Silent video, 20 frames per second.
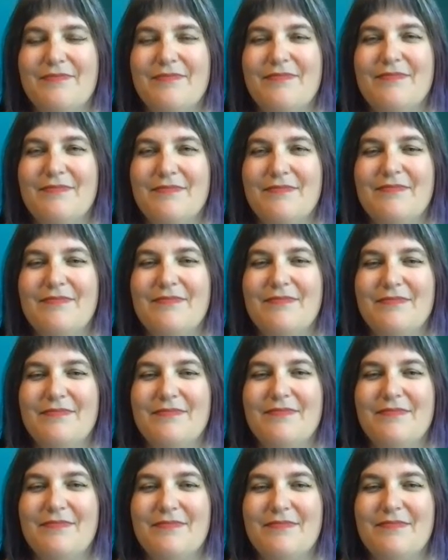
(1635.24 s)

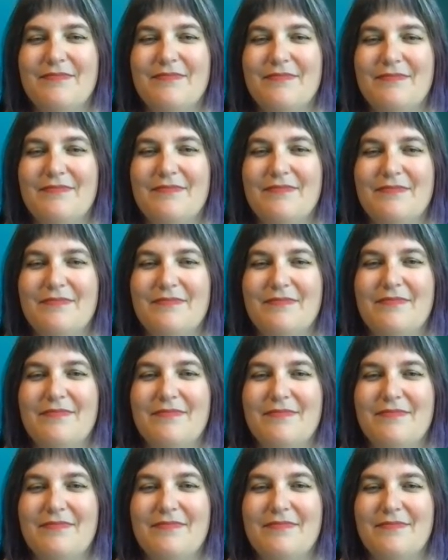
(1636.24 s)

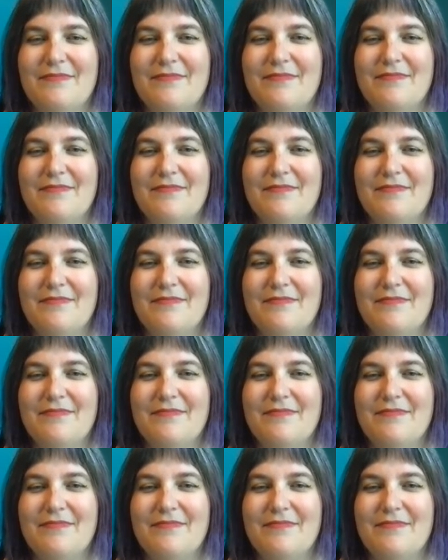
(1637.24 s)
No words are spoken by the person on screen.